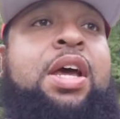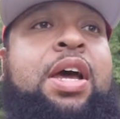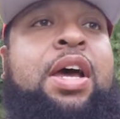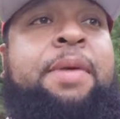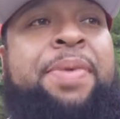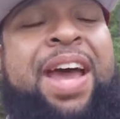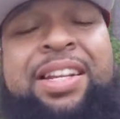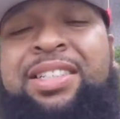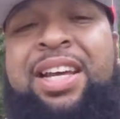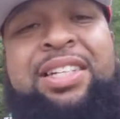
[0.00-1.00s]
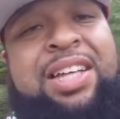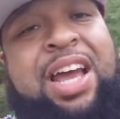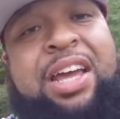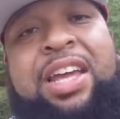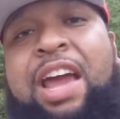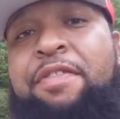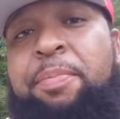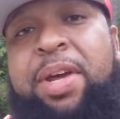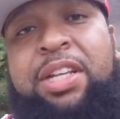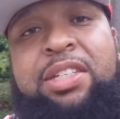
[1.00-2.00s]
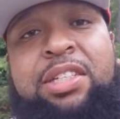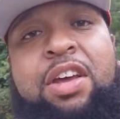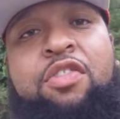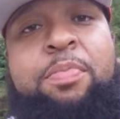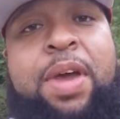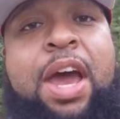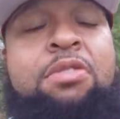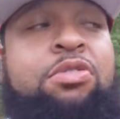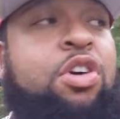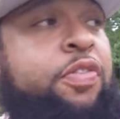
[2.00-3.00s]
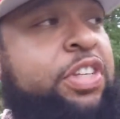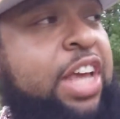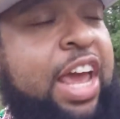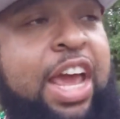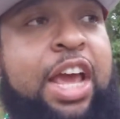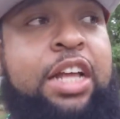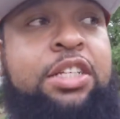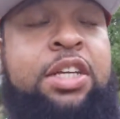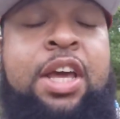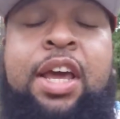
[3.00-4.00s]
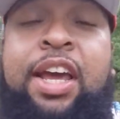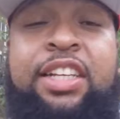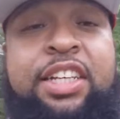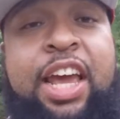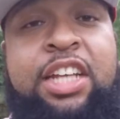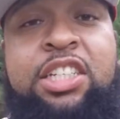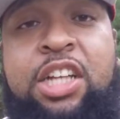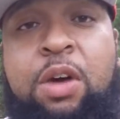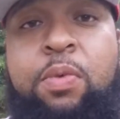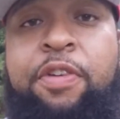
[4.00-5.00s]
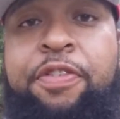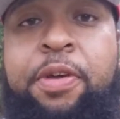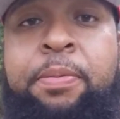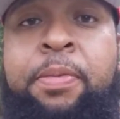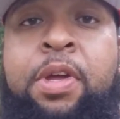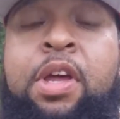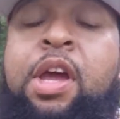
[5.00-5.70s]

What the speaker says: But at the same time, he haven't been himself, man. I don't know if his age is catching up with him.